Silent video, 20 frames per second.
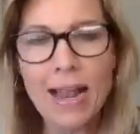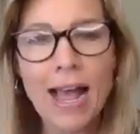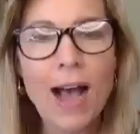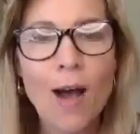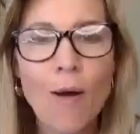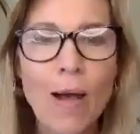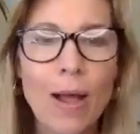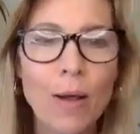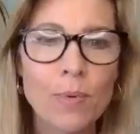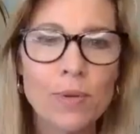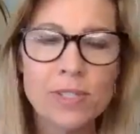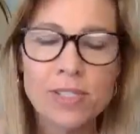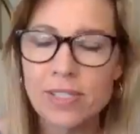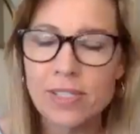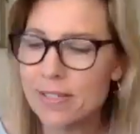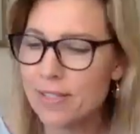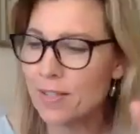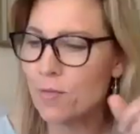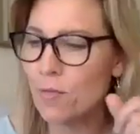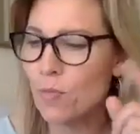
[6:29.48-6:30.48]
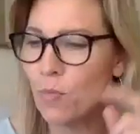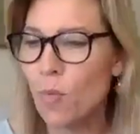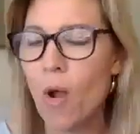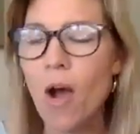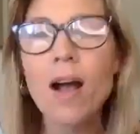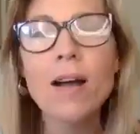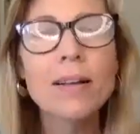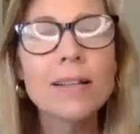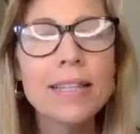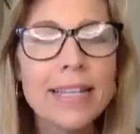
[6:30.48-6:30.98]
how I was
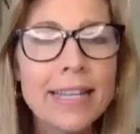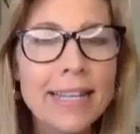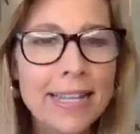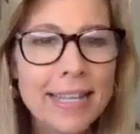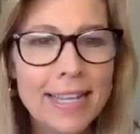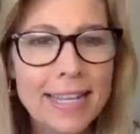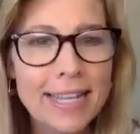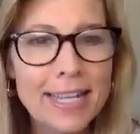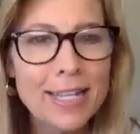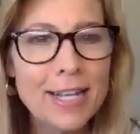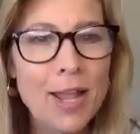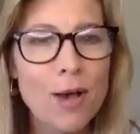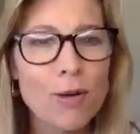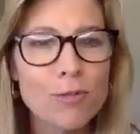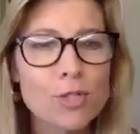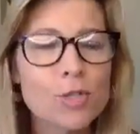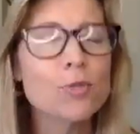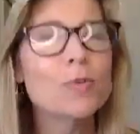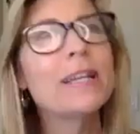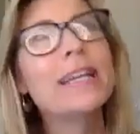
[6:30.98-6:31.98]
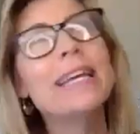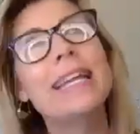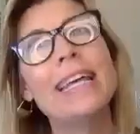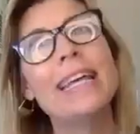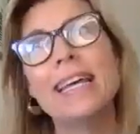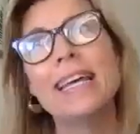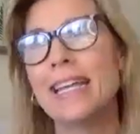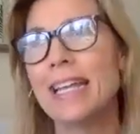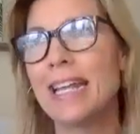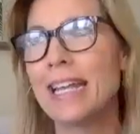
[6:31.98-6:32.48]
wrongly
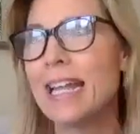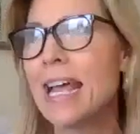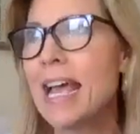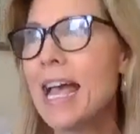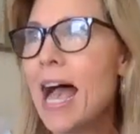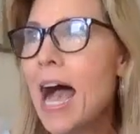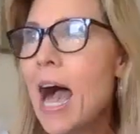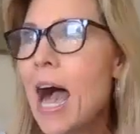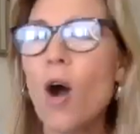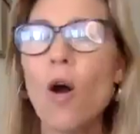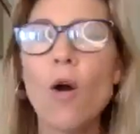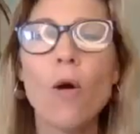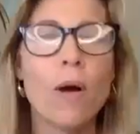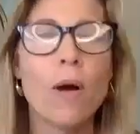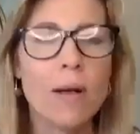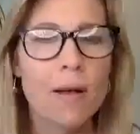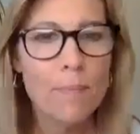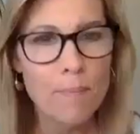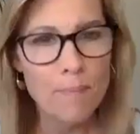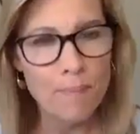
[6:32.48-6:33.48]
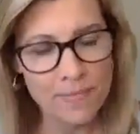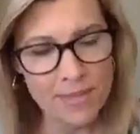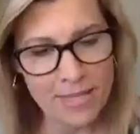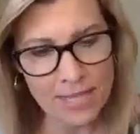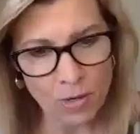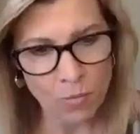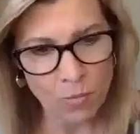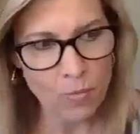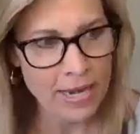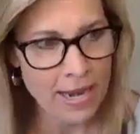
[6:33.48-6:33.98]
treated, and how
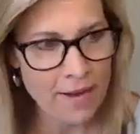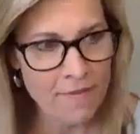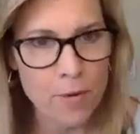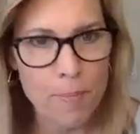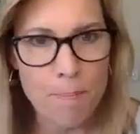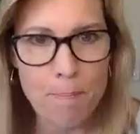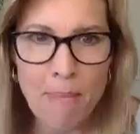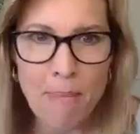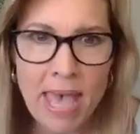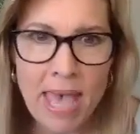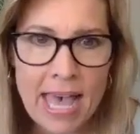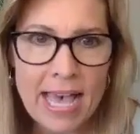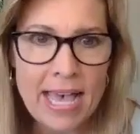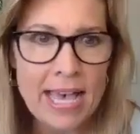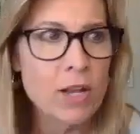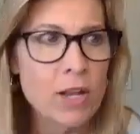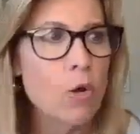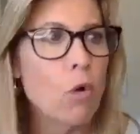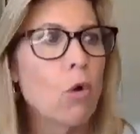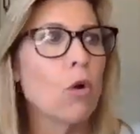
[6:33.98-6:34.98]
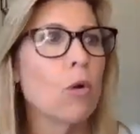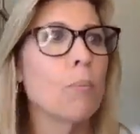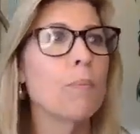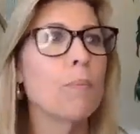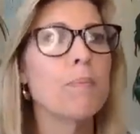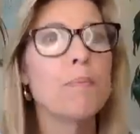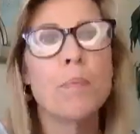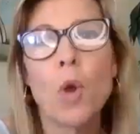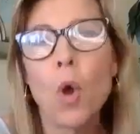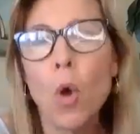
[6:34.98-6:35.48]
whatever, men or
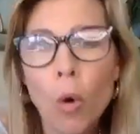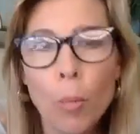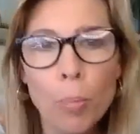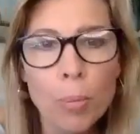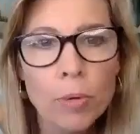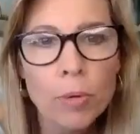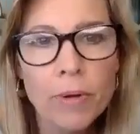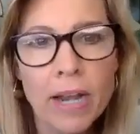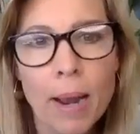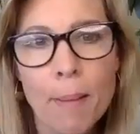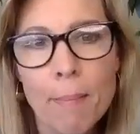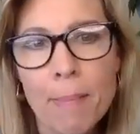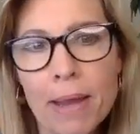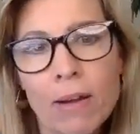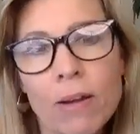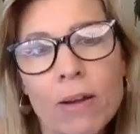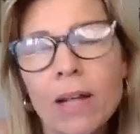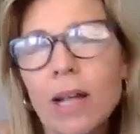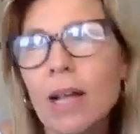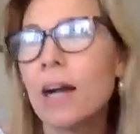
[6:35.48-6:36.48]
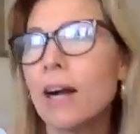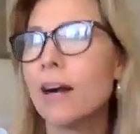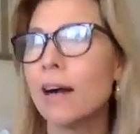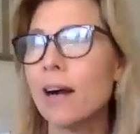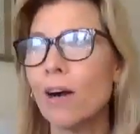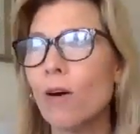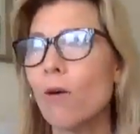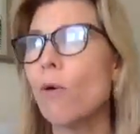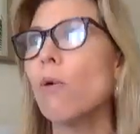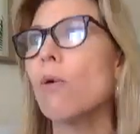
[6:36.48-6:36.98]
corporate
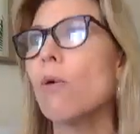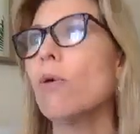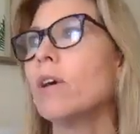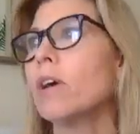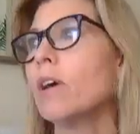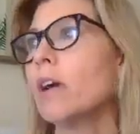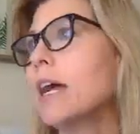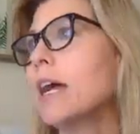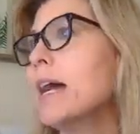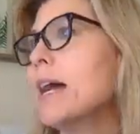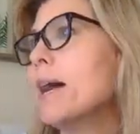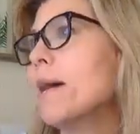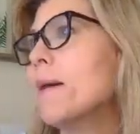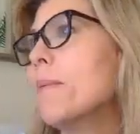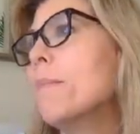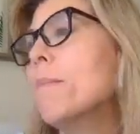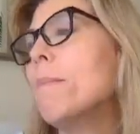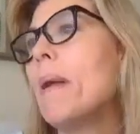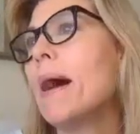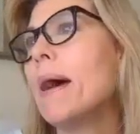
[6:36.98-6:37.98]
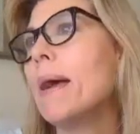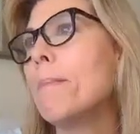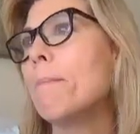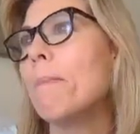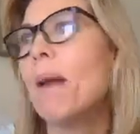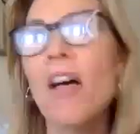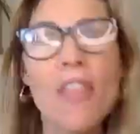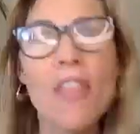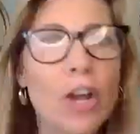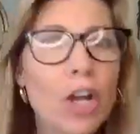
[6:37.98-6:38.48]
America or my
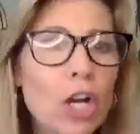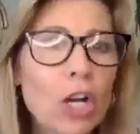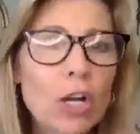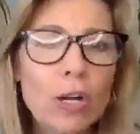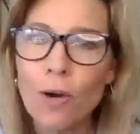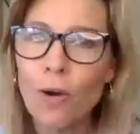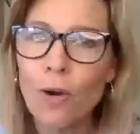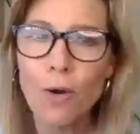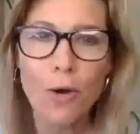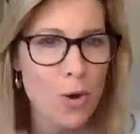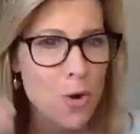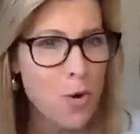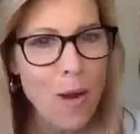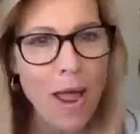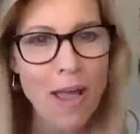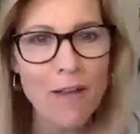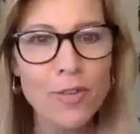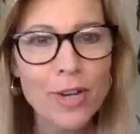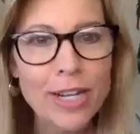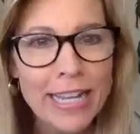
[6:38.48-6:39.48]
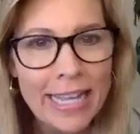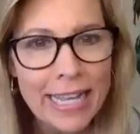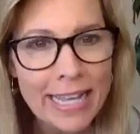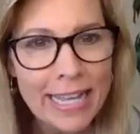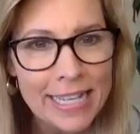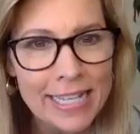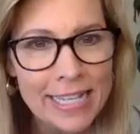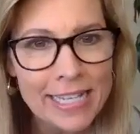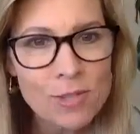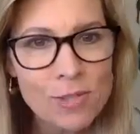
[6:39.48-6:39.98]
mother or whoever it
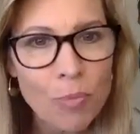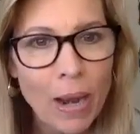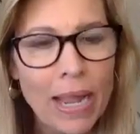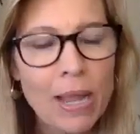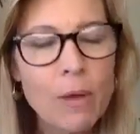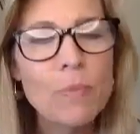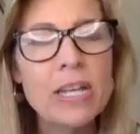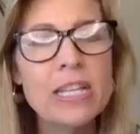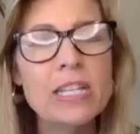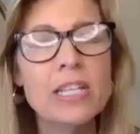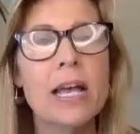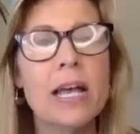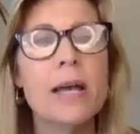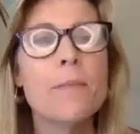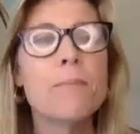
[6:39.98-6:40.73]
is, right? We